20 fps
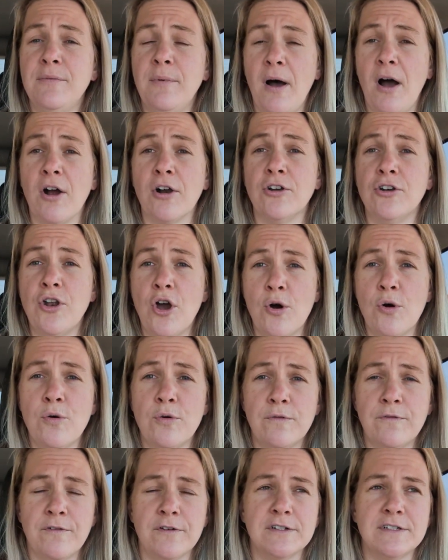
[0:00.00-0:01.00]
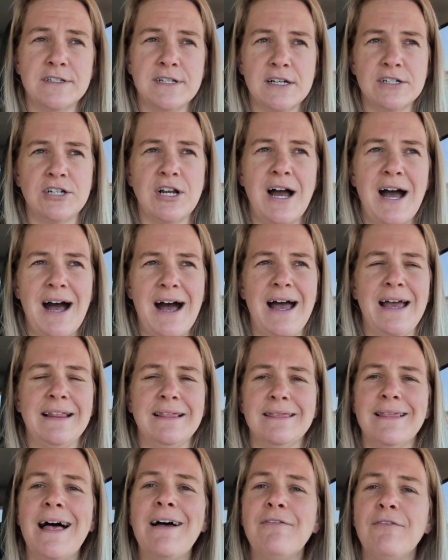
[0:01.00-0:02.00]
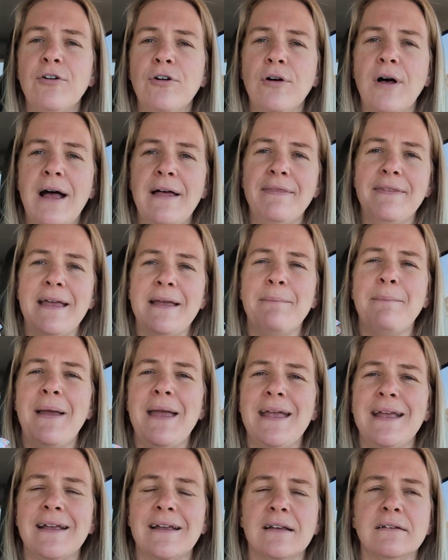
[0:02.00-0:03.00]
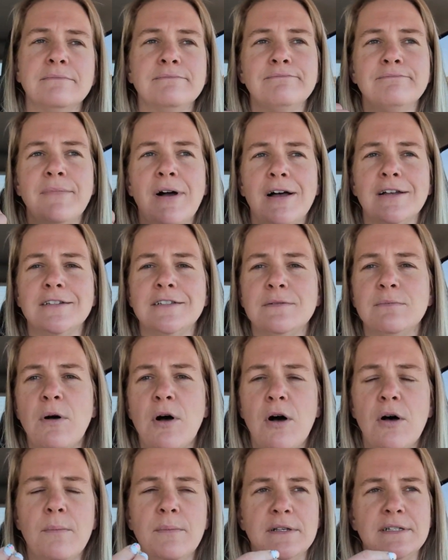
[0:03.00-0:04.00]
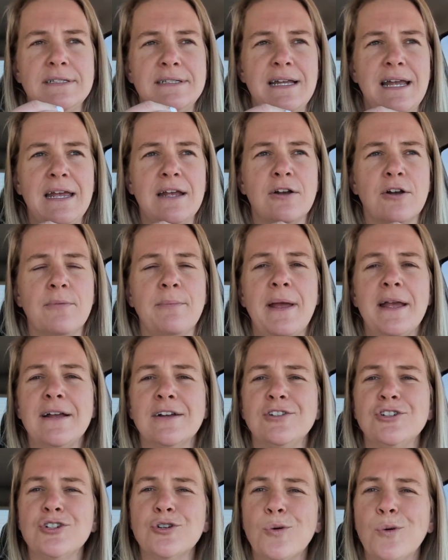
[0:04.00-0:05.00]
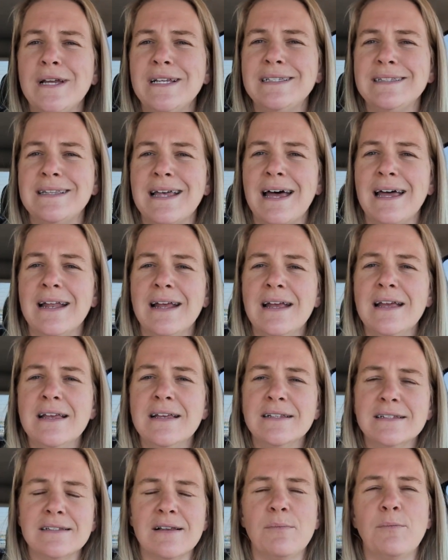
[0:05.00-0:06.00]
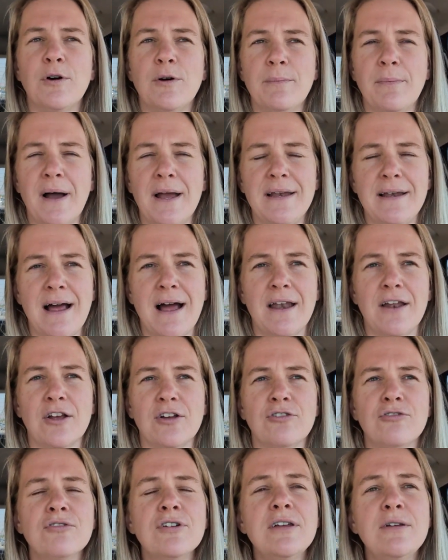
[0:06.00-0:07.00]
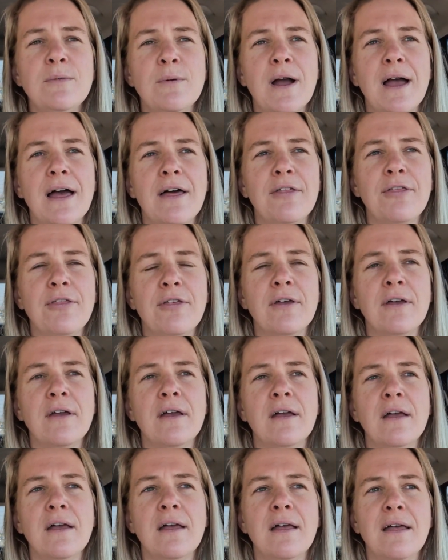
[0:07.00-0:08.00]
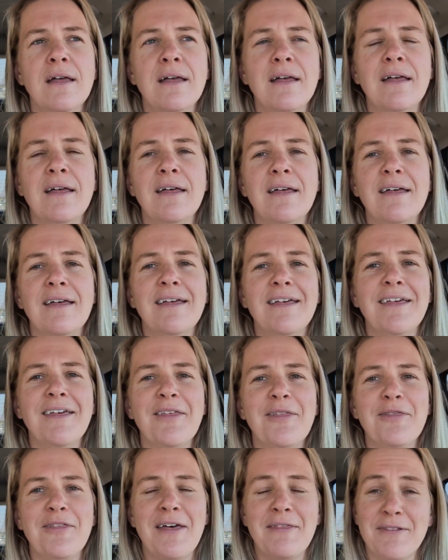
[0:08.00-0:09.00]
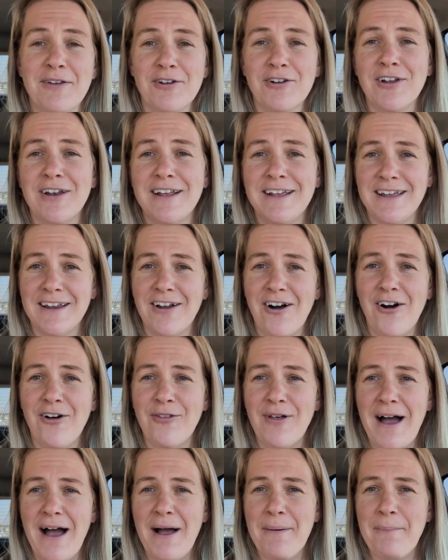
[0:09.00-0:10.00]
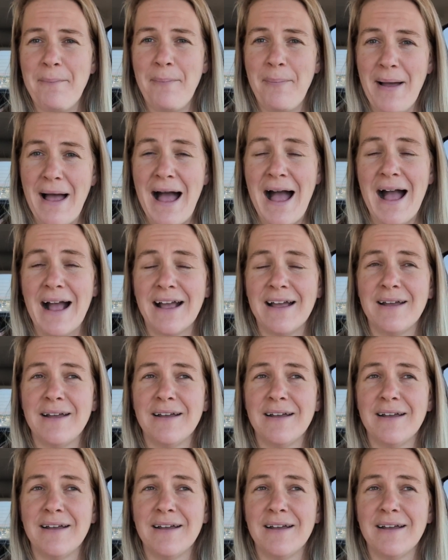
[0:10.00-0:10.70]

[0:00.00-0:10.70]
are known for such a high level, and they make a small mistake or make a choice that someone might not agree with, then they're going to get all that back